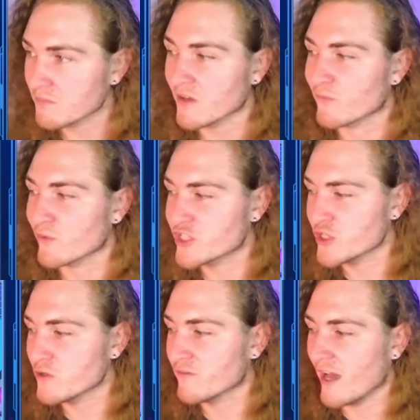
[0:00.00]

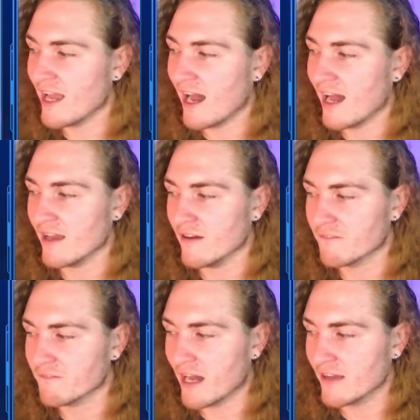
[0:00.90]
Rejuve A I, a
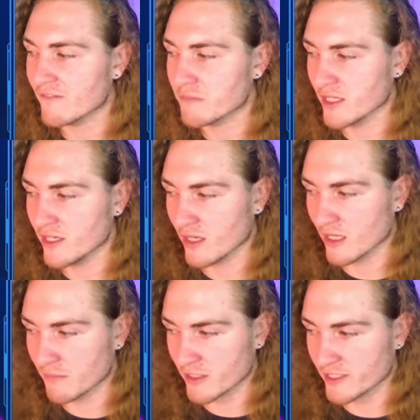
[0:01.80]
five million dollar
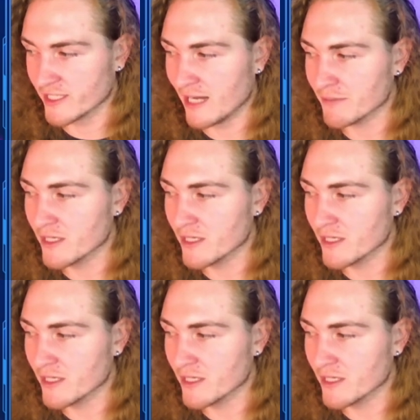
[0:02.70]
market cap.